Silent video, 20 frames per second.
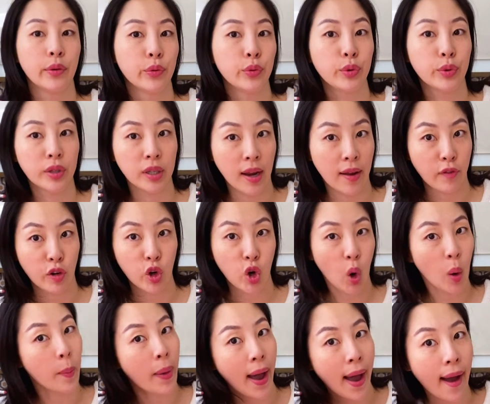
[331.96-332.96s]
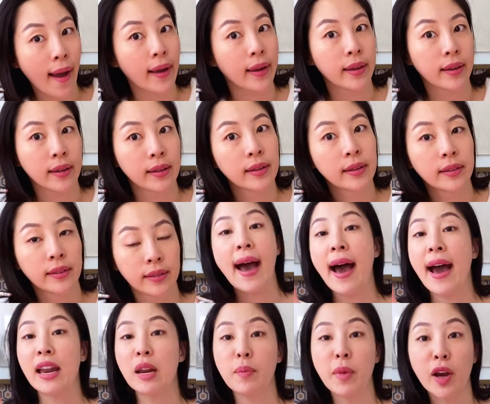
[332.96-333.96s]
you can never go back.
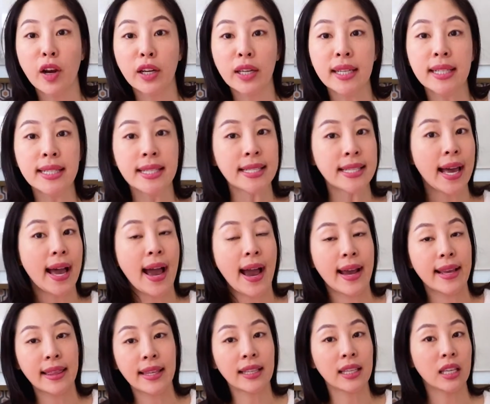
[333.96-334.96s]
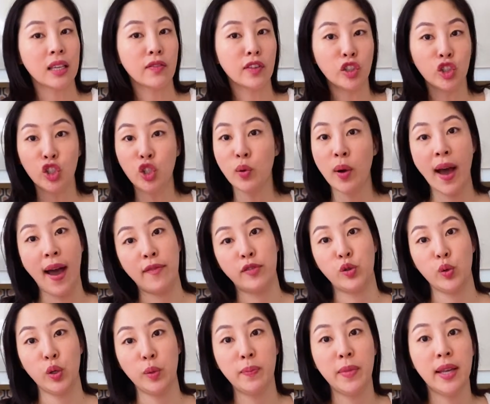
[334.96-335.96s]
And Americans, I think even you have
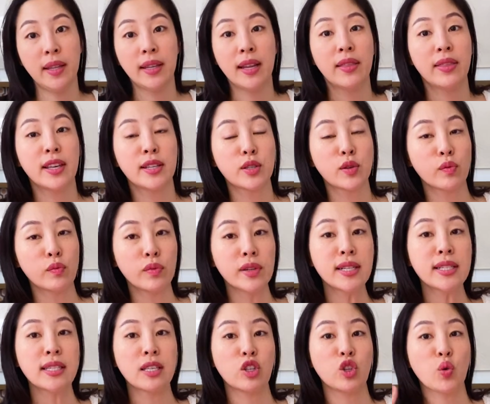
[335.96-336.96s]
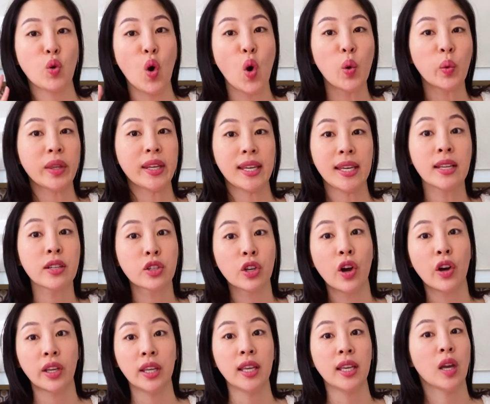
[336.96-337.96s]
to admit, there's a reason you only eat
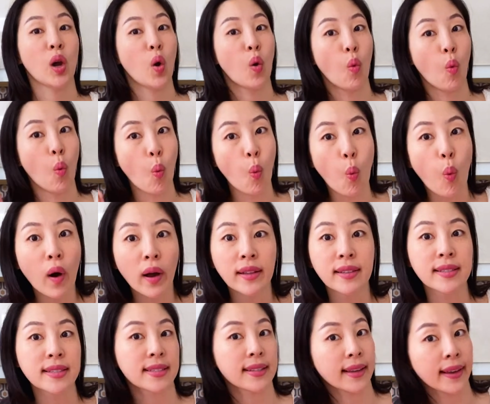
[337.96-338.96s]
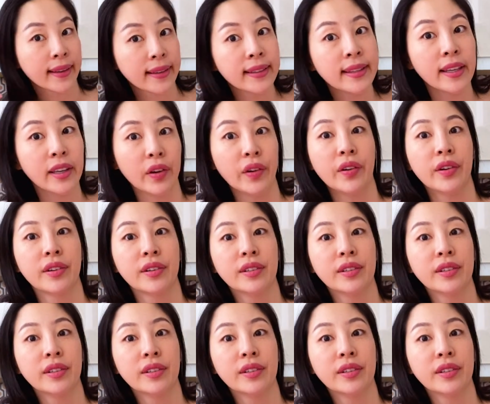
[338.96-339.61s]
turkey once a year.